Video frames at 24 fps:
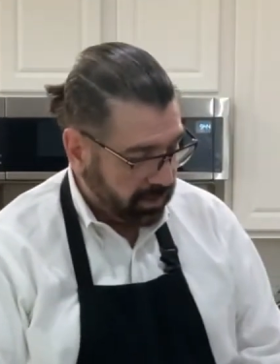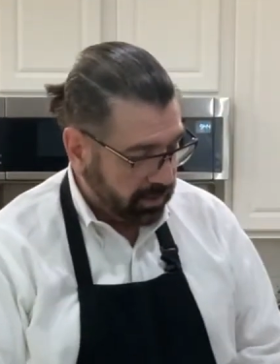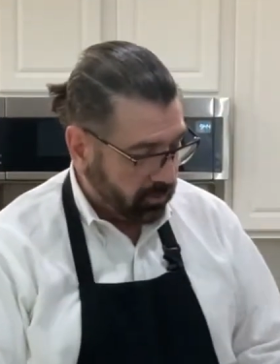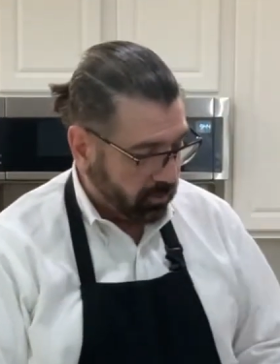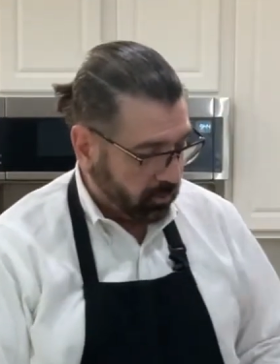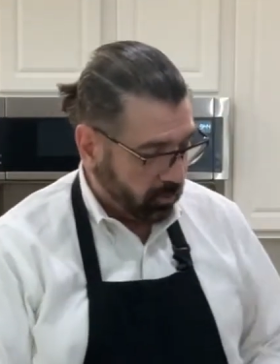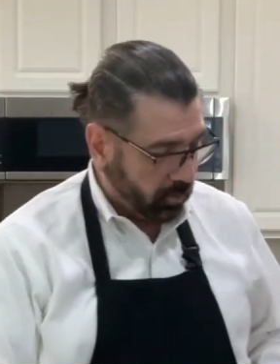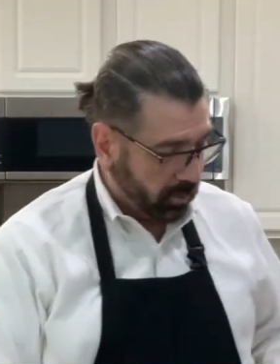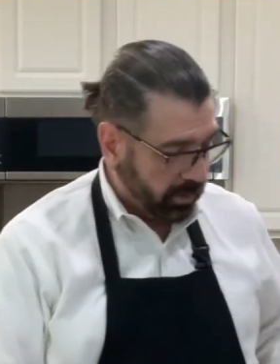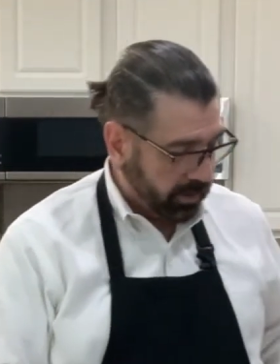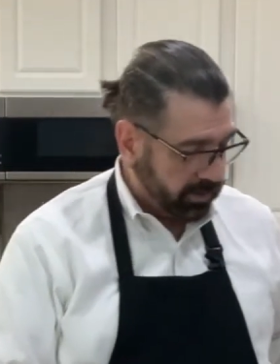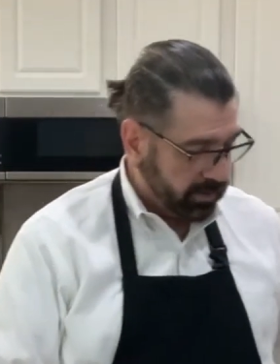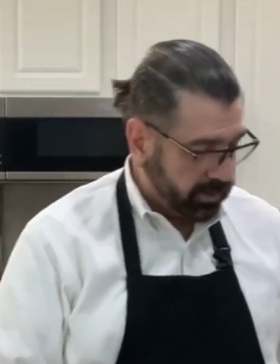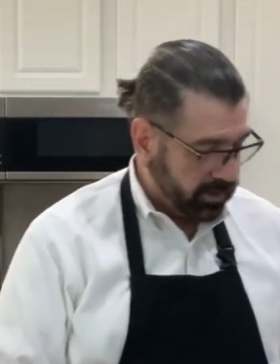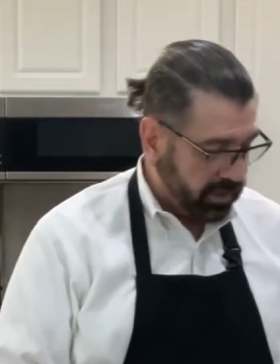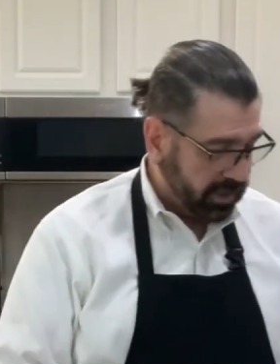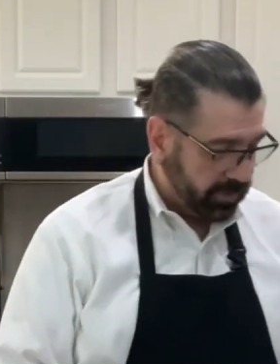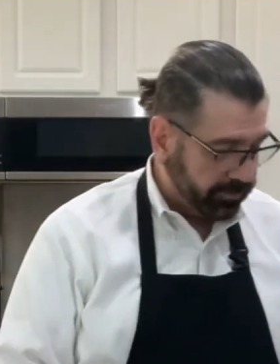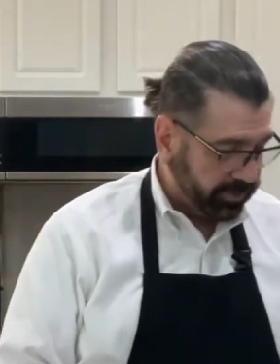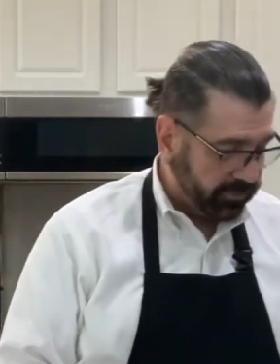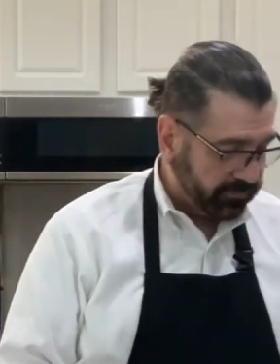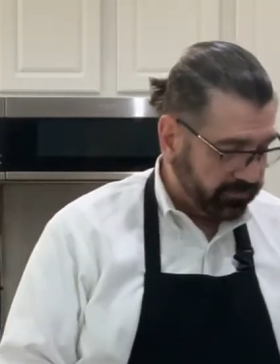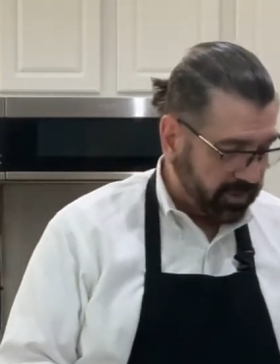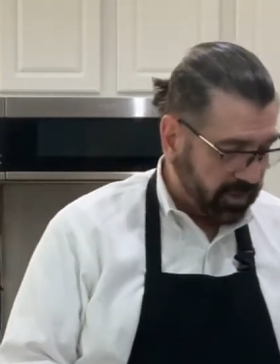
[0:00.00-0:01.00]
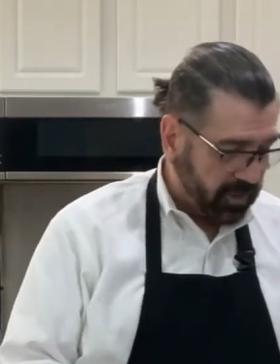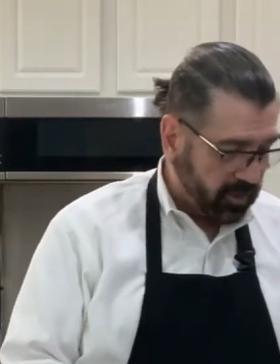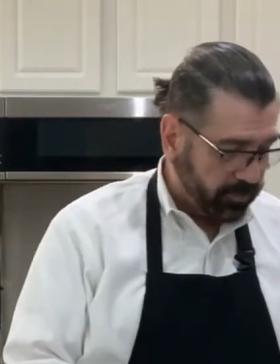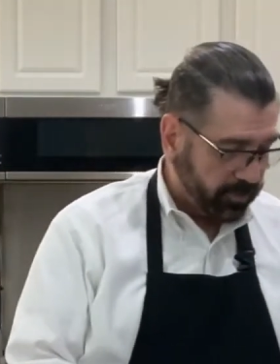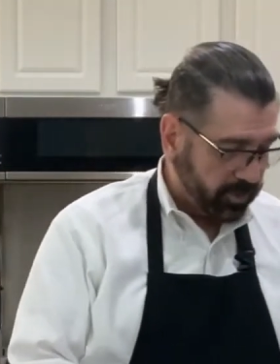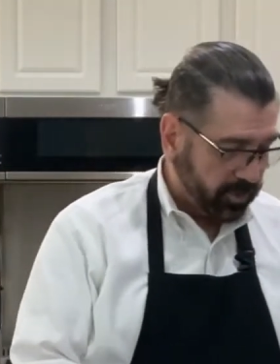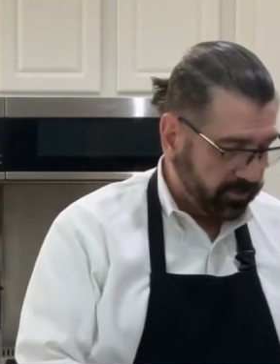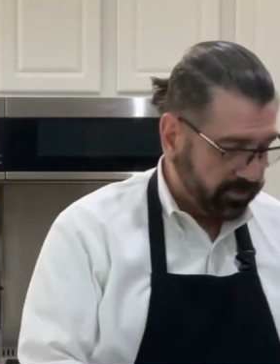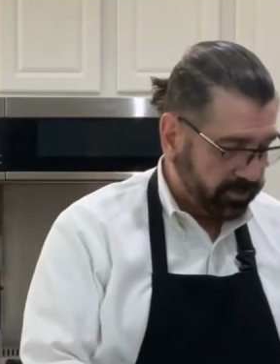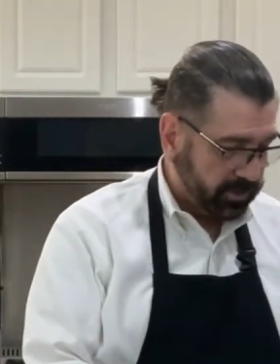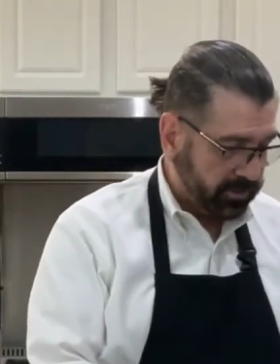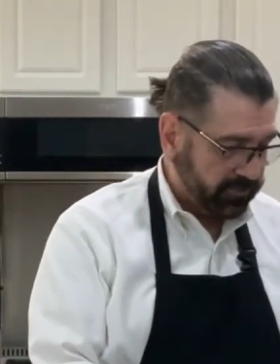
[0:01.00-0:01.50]
1 cup of
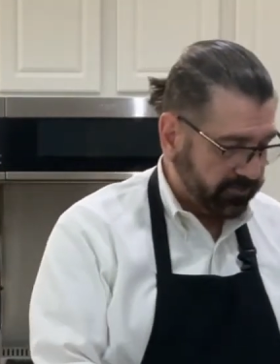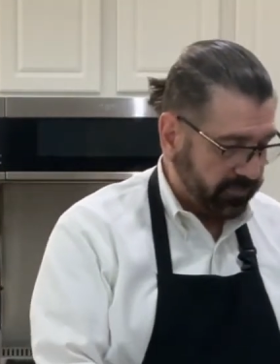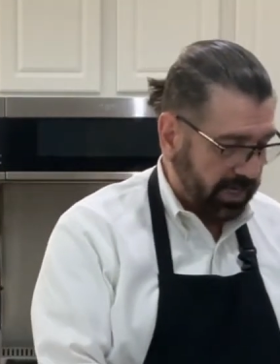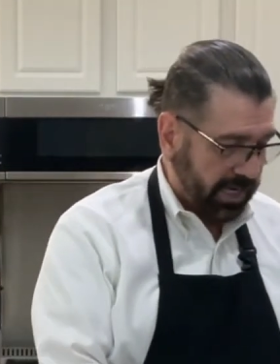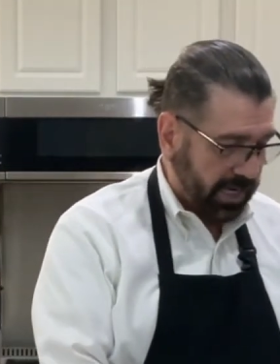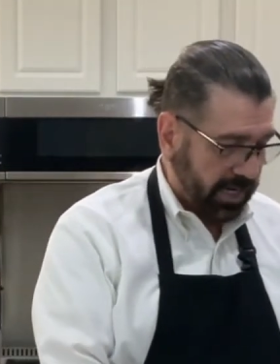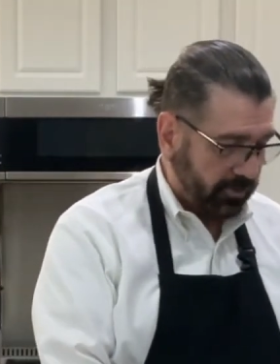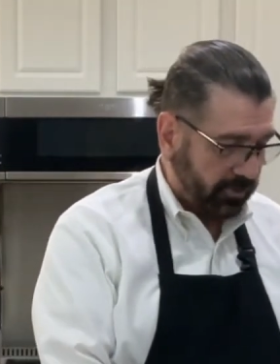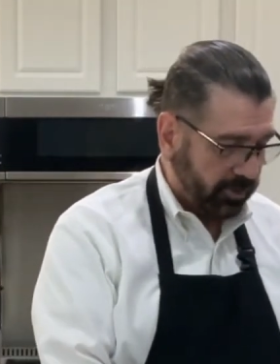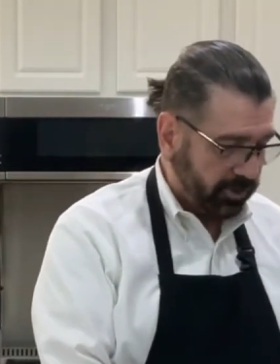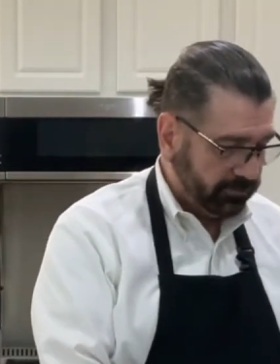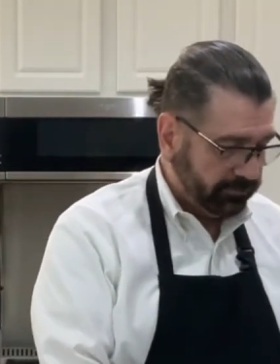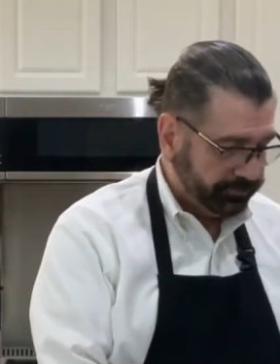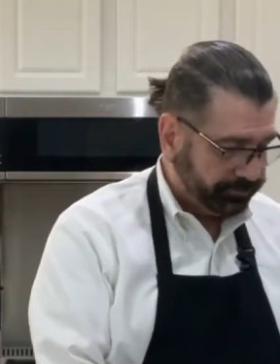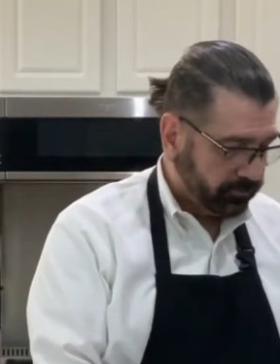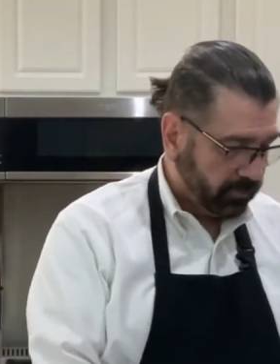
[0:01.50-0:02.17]
all-purpose flour.